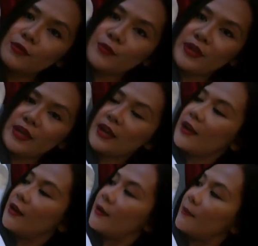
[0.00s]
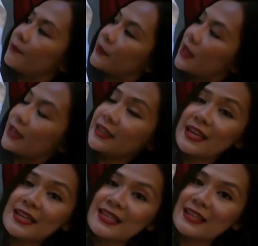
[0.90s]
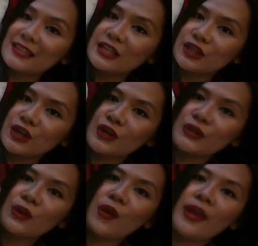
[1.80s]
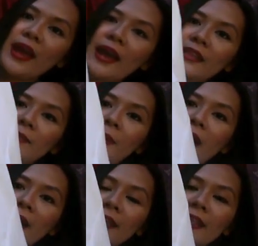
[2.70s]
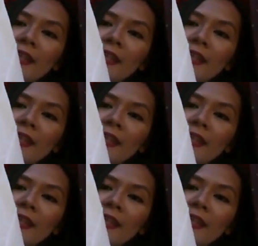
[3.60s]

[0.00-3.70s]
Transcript: to be an ESL teacher. So, ayan, di ba? Ang ganda